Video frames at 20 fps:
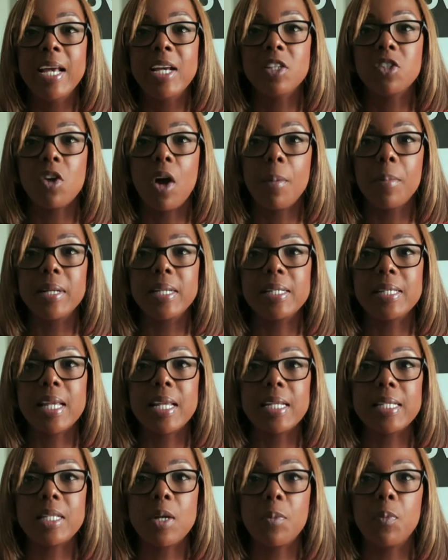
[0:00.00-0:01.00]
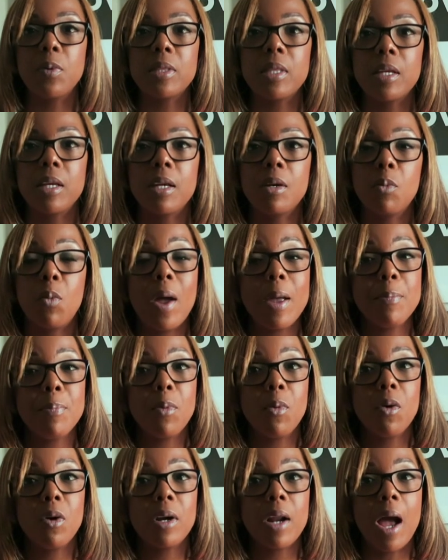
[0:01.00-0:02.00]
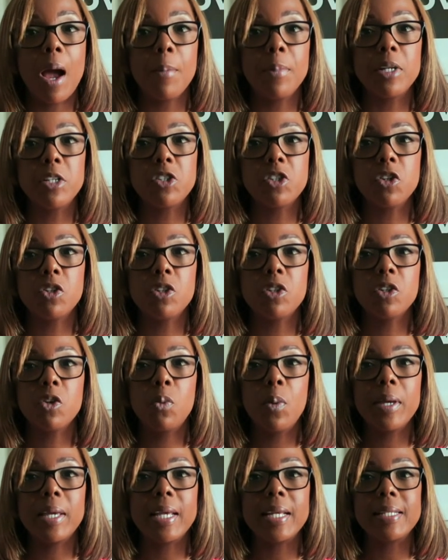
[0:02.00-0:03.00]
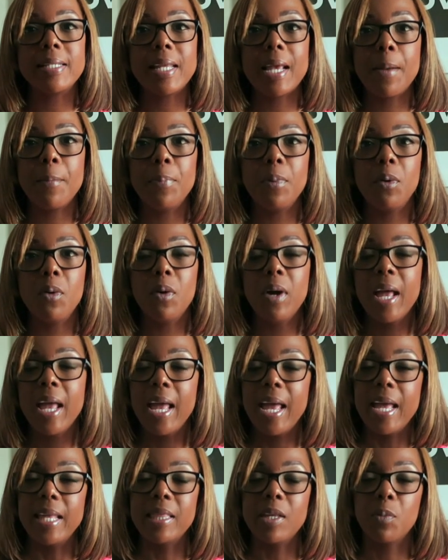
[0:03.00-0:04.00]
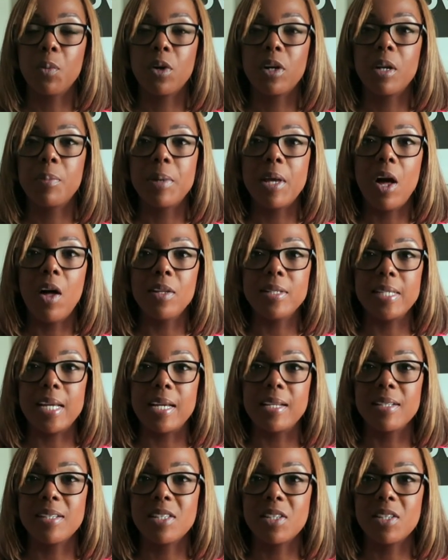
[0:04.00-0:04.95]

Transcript: So I'm going to set us up with the whiteboard. I'm going to show you a quick example, and then we're going to be all done.